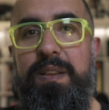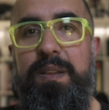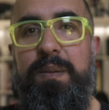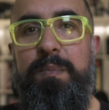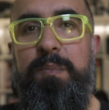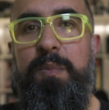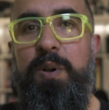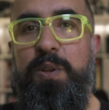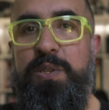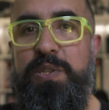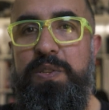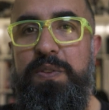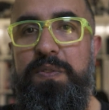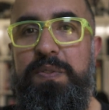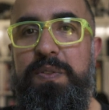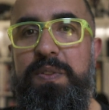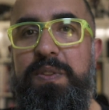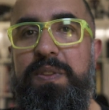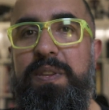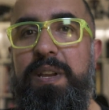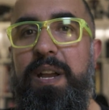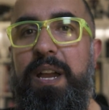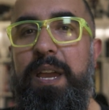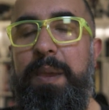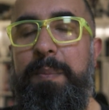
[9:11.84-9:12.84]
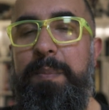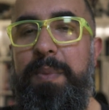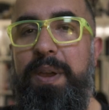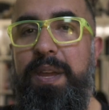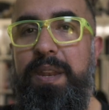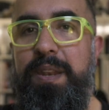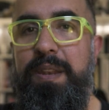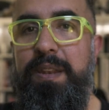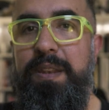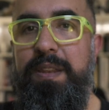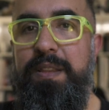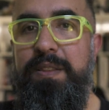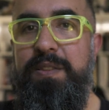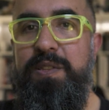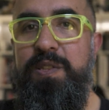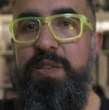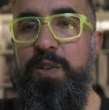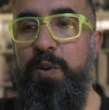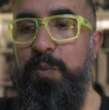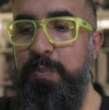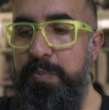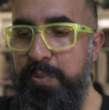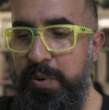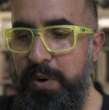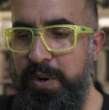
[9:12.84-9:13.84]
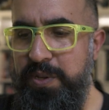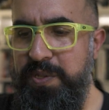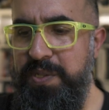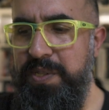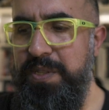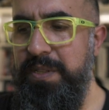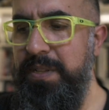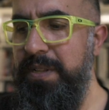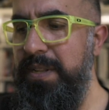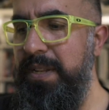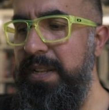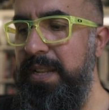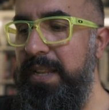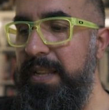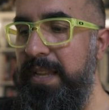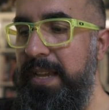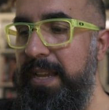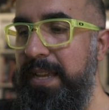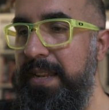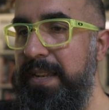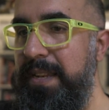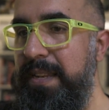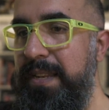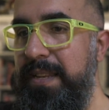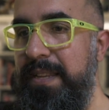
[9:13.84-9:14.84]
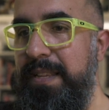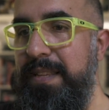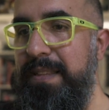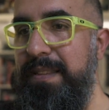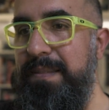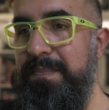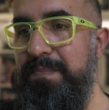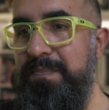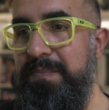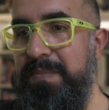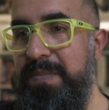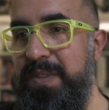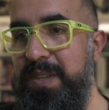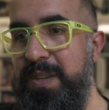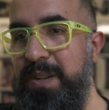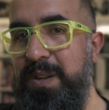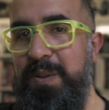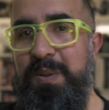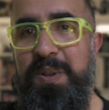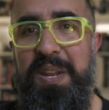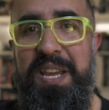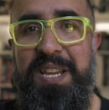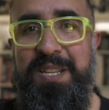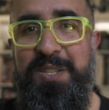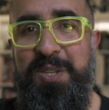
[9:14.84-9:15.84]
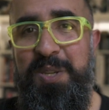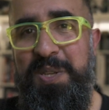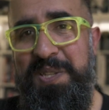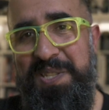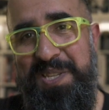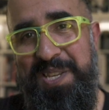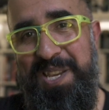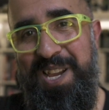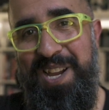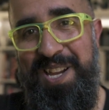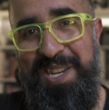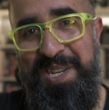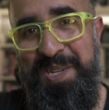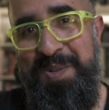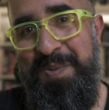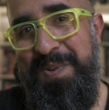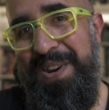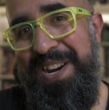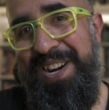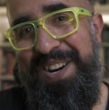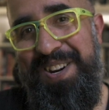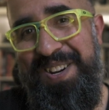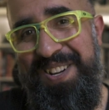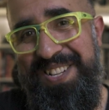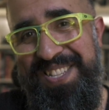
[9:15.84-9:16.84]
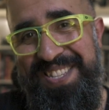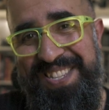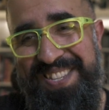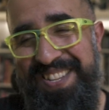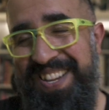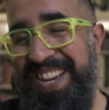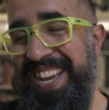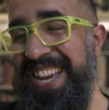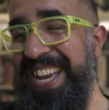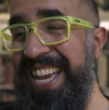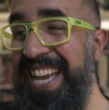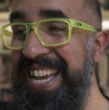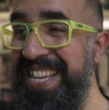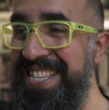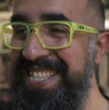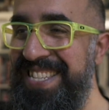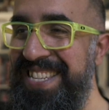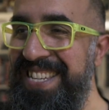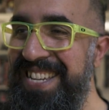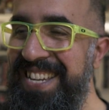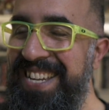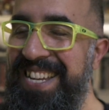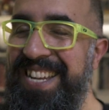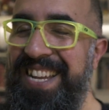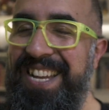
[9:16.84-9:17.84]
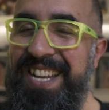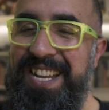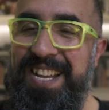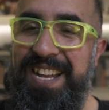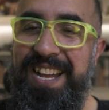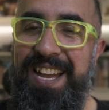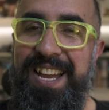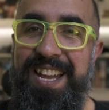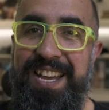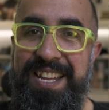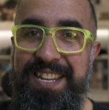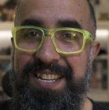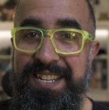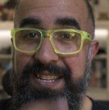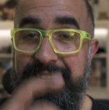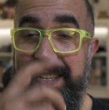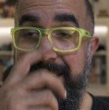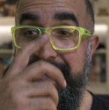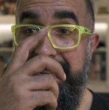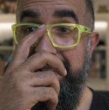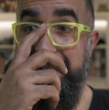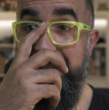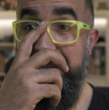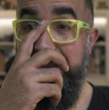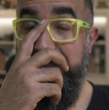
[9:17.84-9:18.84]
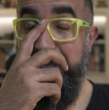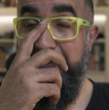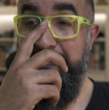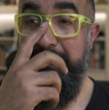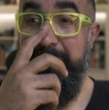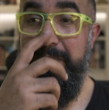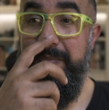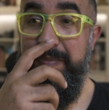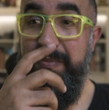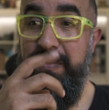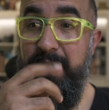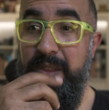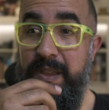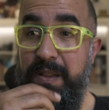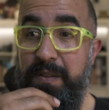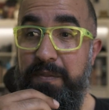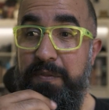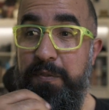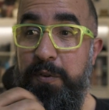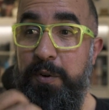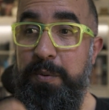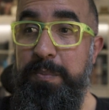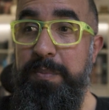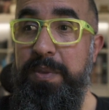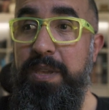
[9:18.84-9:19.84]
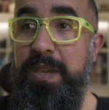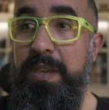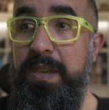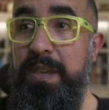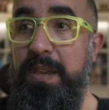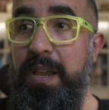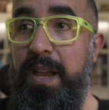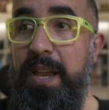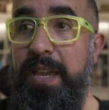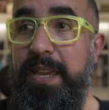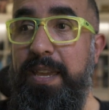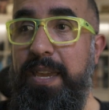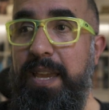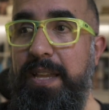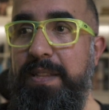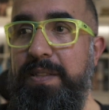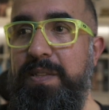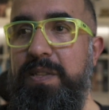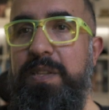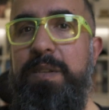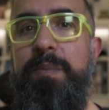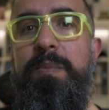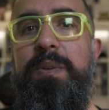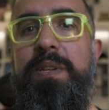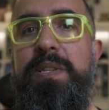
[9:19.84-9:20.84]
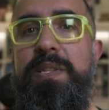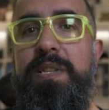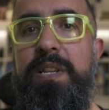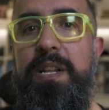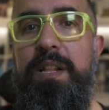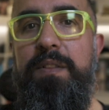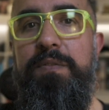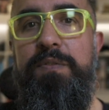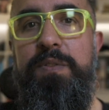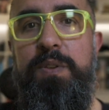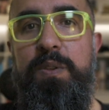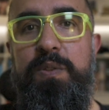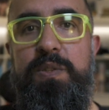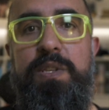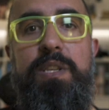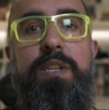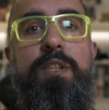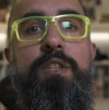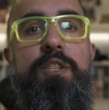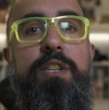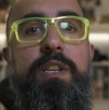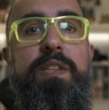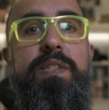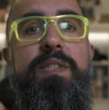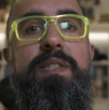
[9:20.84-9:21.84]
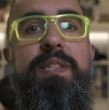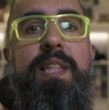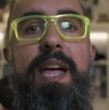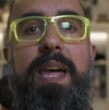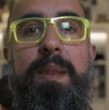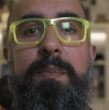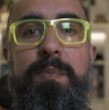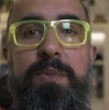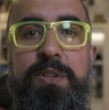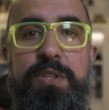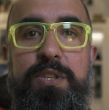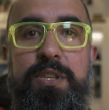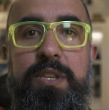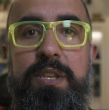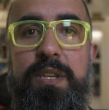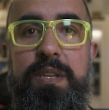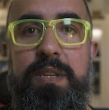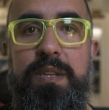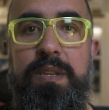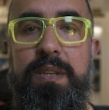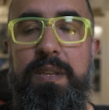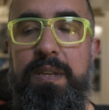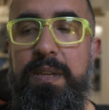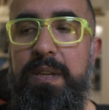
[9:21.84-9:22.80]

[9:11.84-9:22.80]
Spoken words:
most of the time, and it's so personal, and like choosing your underwear also, I guess. And for me, I can't see myself using just that machine